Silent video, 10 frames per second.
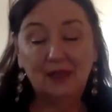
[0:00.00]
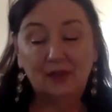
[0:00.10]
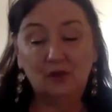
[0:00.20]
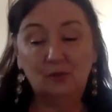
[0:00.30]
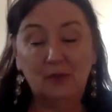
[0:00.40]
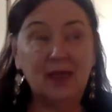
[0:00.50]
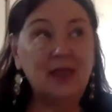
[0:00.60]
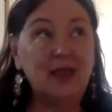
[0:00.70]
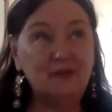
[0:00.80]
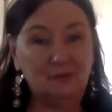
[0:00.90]
You may
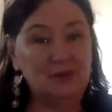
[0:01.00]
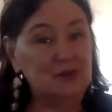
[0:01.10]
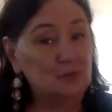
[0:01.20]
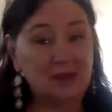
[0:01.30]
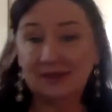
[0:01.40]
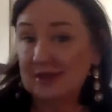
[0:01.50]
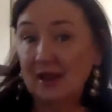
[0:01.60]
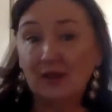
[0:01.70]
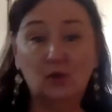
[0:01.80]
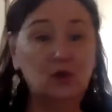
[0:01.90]
have been to my
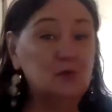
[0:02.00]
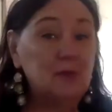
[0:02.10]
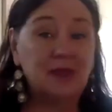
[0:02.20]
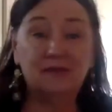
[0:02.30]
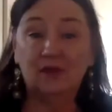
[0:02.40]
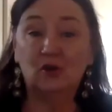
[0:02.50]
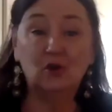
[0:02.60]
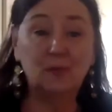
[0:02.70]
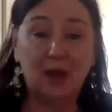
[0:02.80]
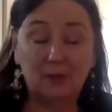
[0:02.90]
site or you may have heard
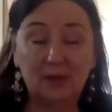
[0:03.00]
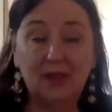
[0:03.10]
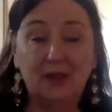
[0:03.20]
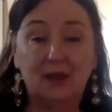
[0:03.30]
about me.